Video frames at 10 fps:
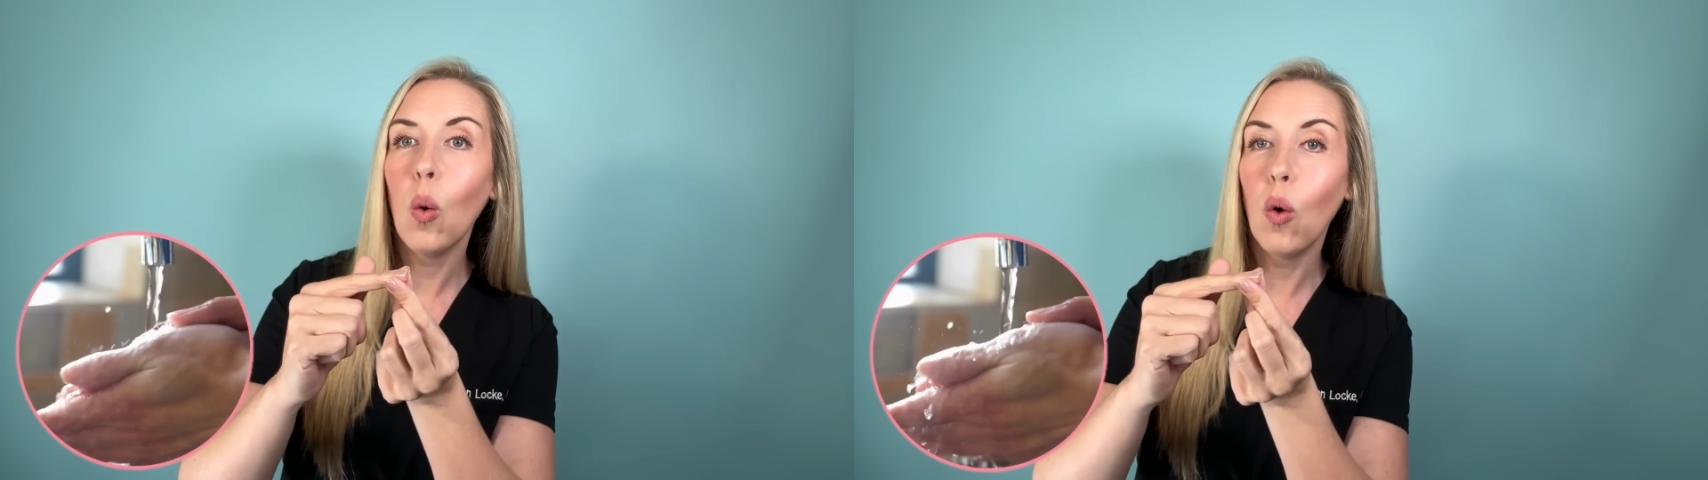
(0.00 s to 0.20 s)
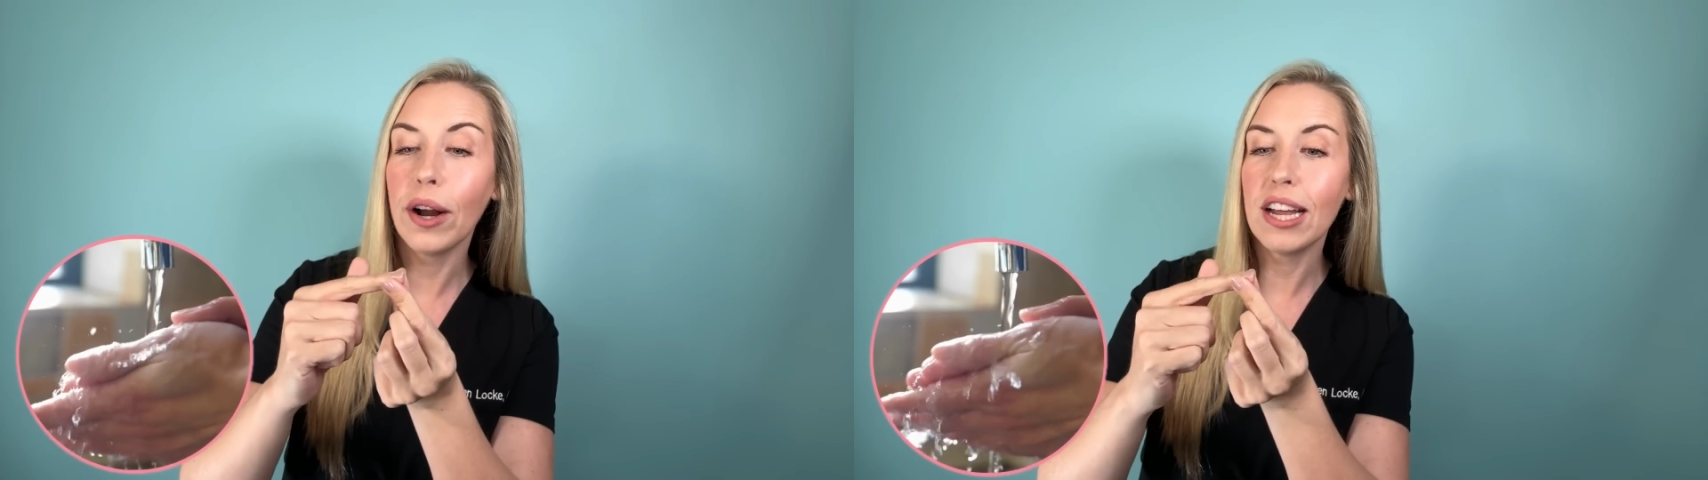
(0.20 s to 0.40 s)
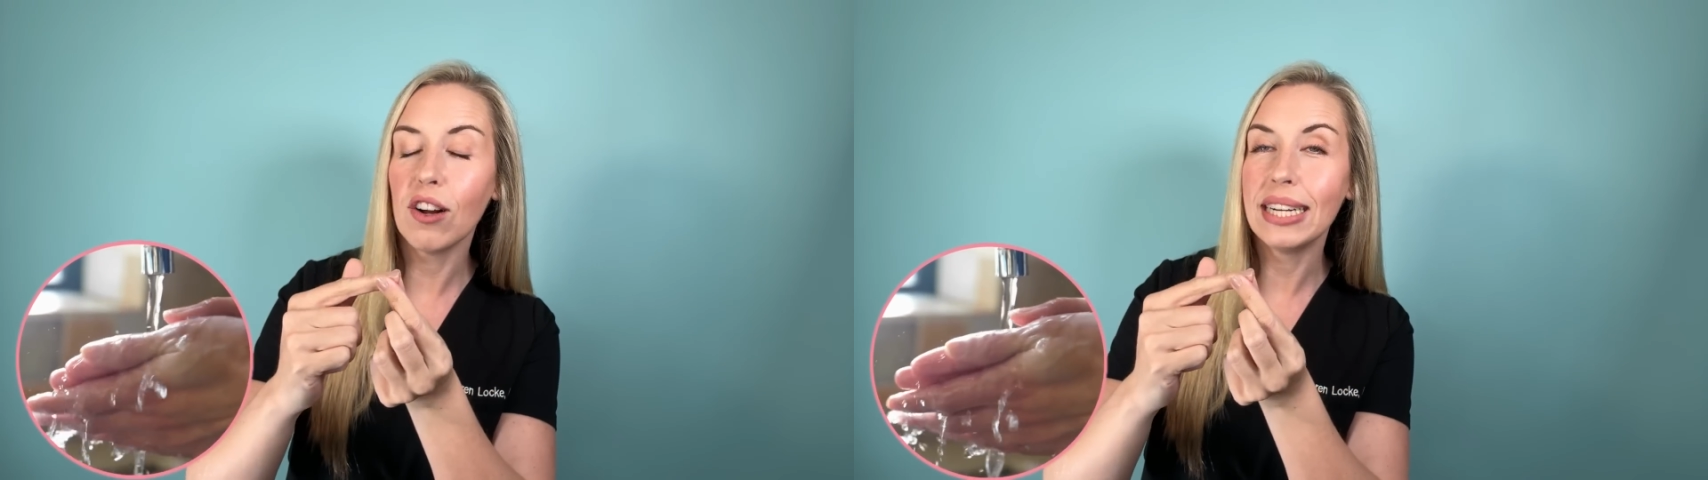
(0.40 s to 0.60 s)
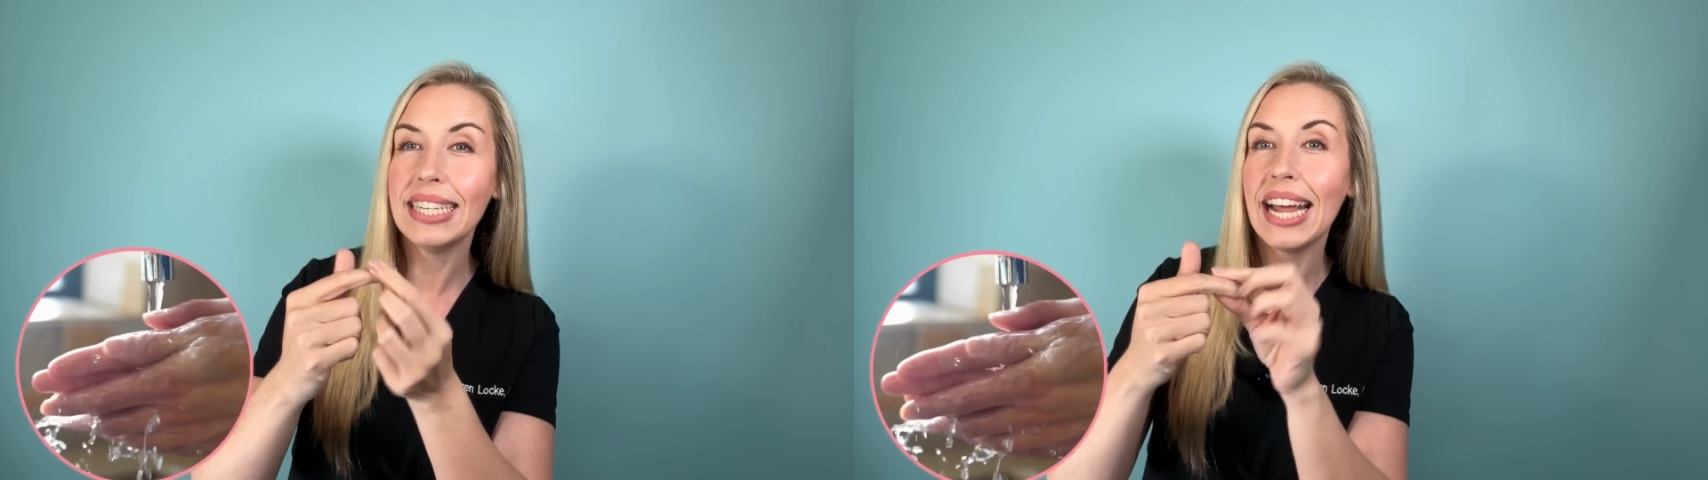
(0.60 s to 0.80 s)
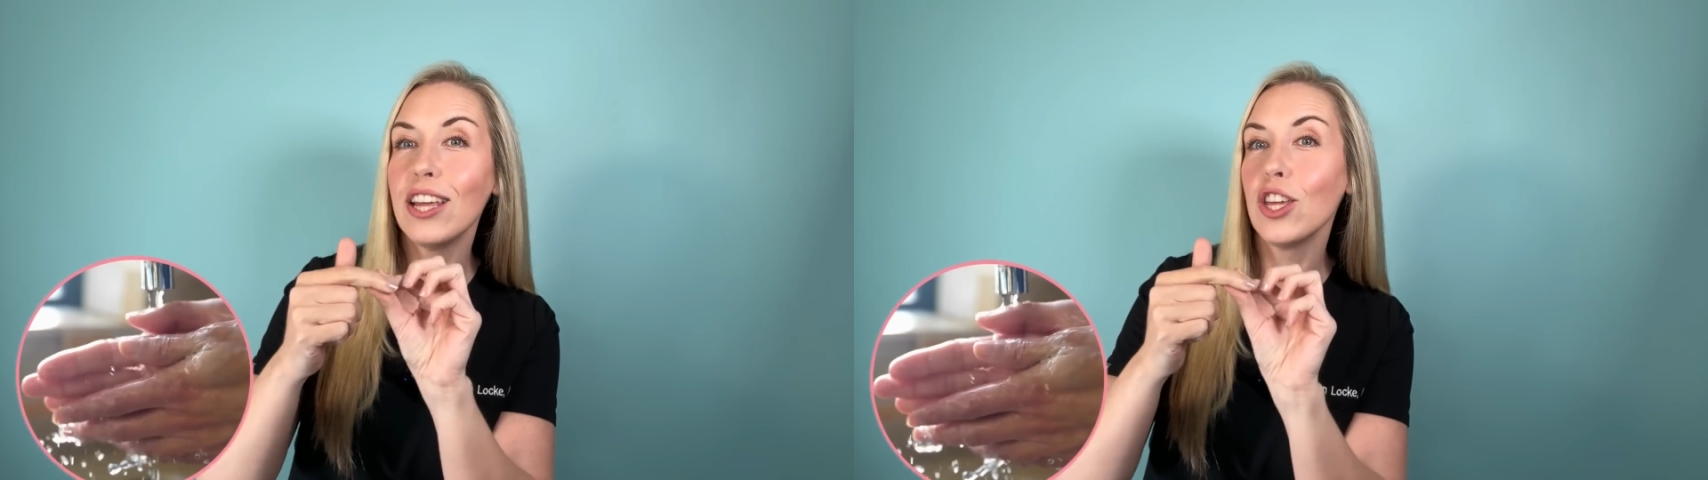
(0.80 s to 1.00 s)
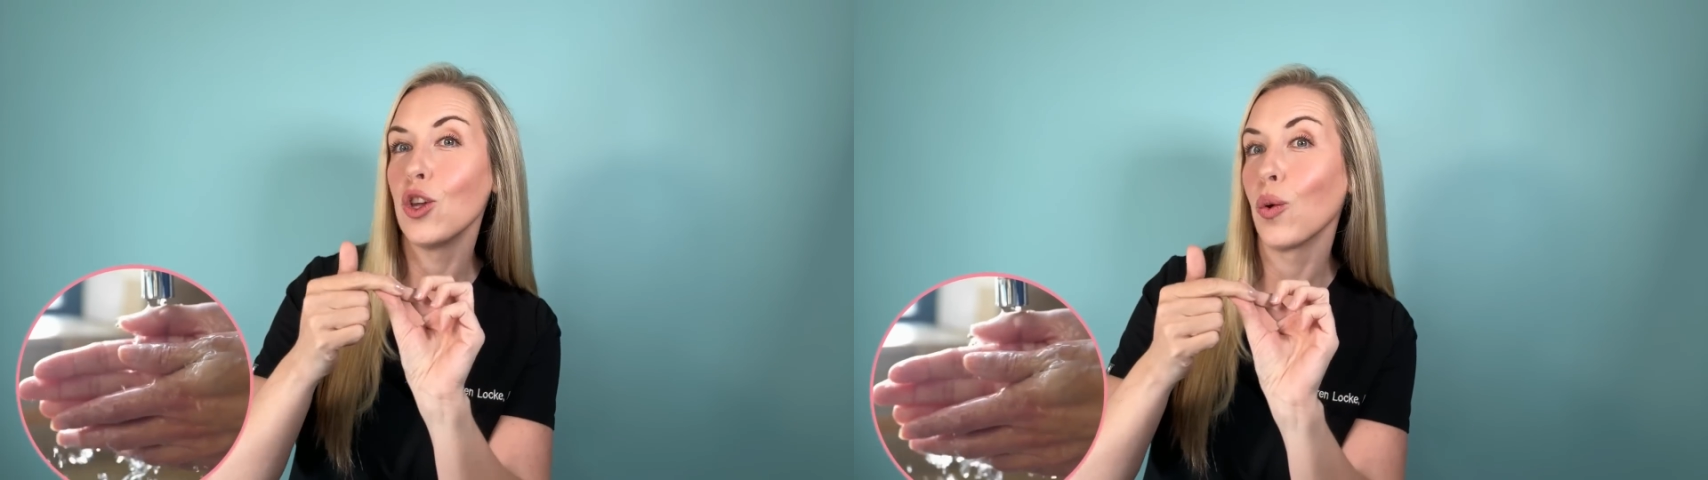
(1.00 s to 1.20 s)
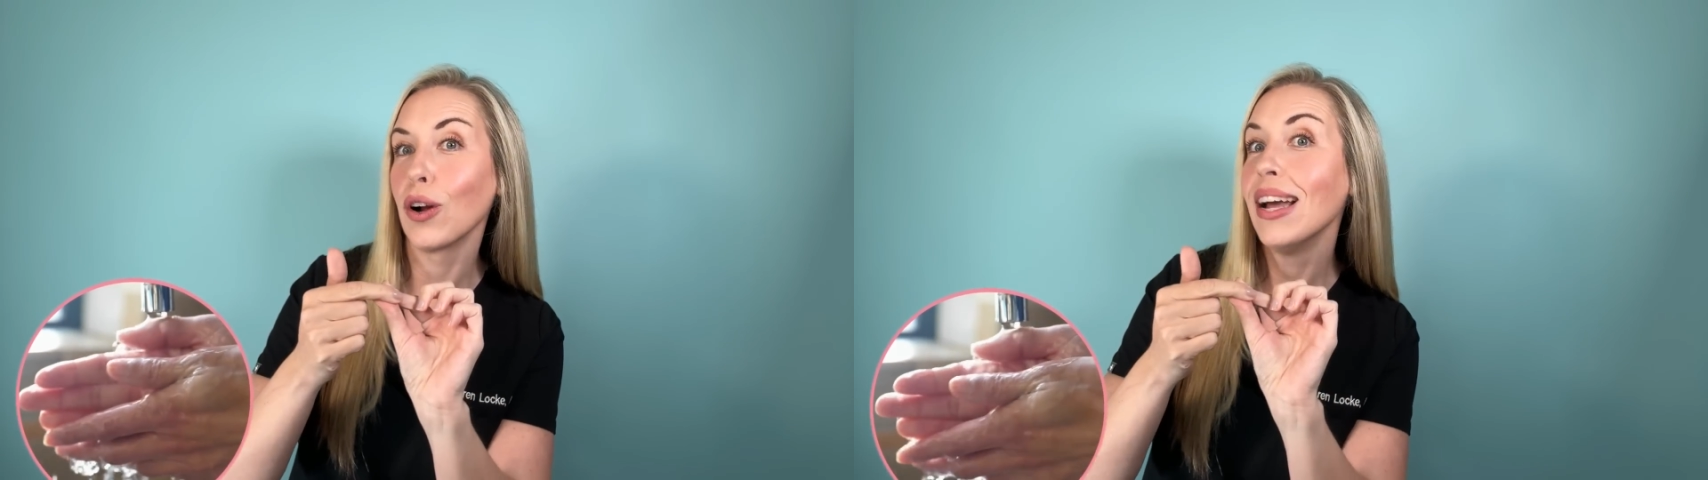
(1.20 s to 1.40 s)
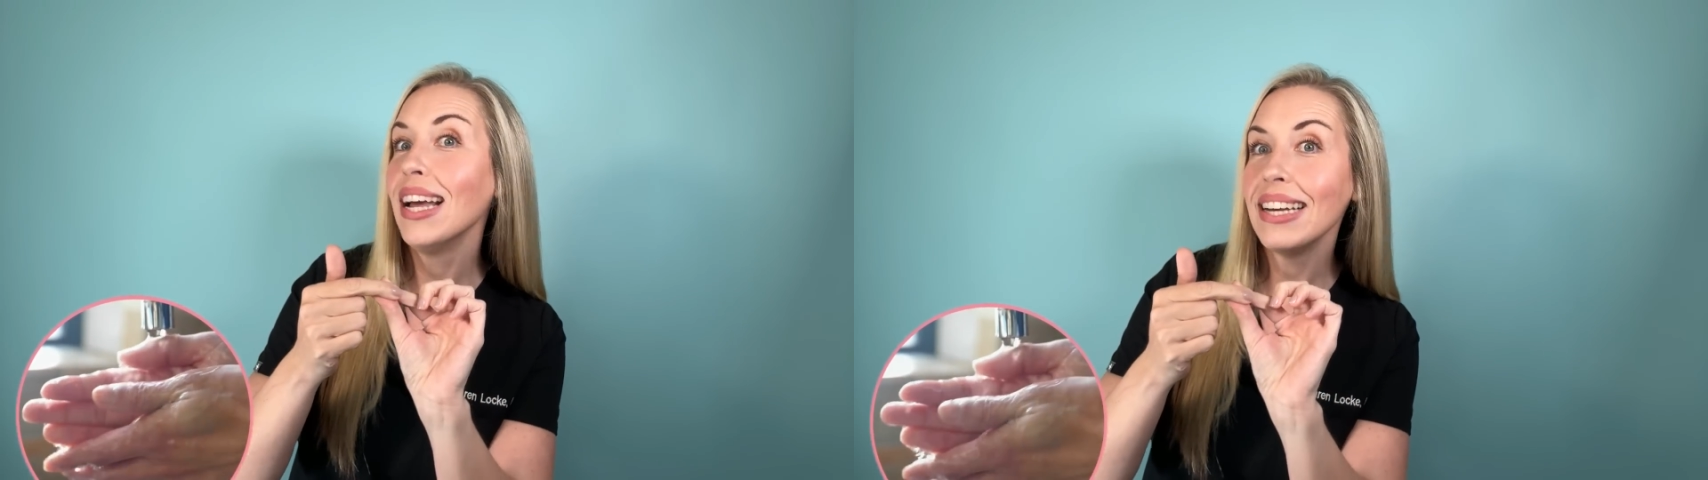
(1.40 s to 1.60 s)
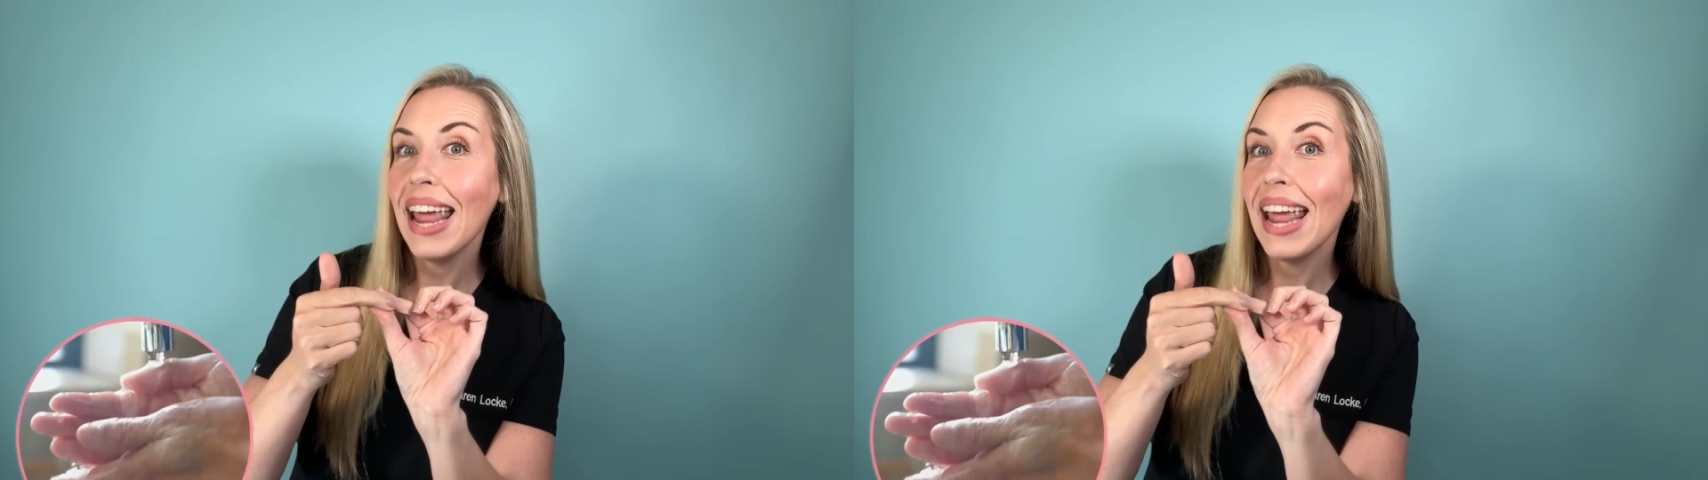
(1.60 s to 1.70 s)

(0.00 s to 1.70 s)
or irritating your